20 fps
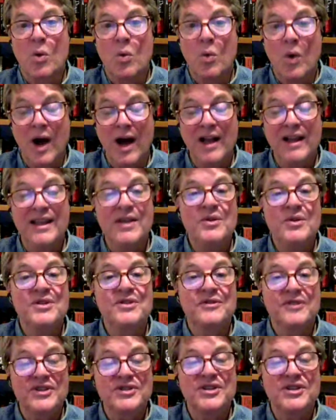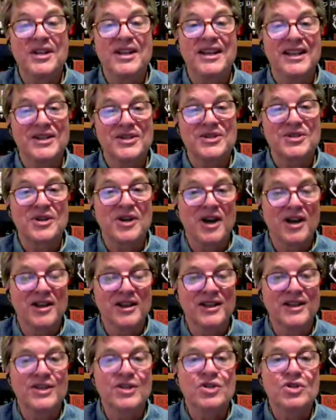while he was visiting
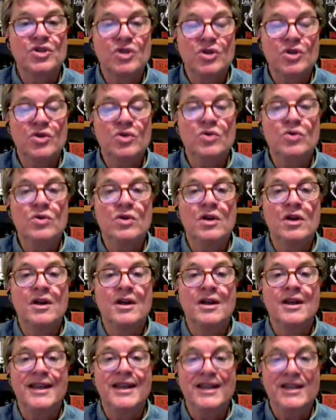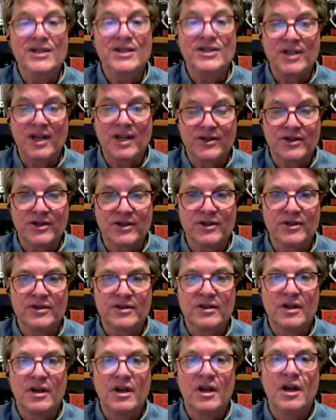Scotland, two instances
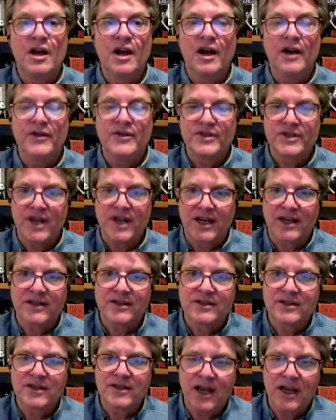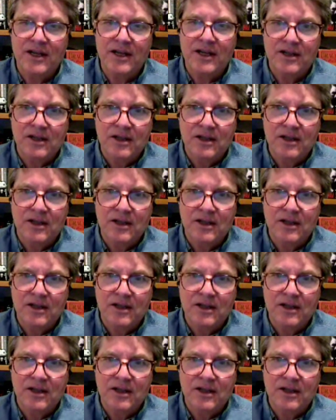of second sight.